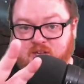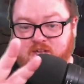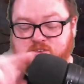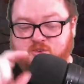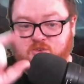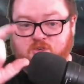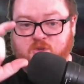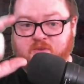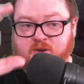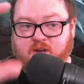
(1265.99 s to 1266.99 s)
So 2
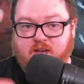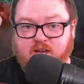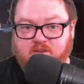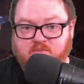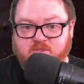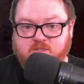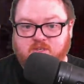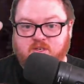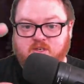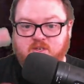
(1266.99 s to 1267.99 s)
different items
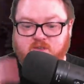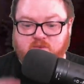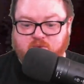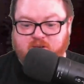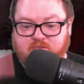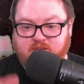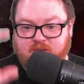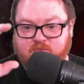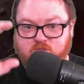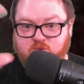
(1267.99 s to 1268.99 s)
would have to have
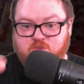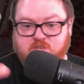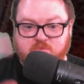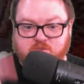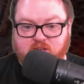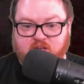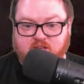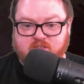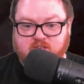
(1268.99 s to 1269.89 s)
2 gem slots,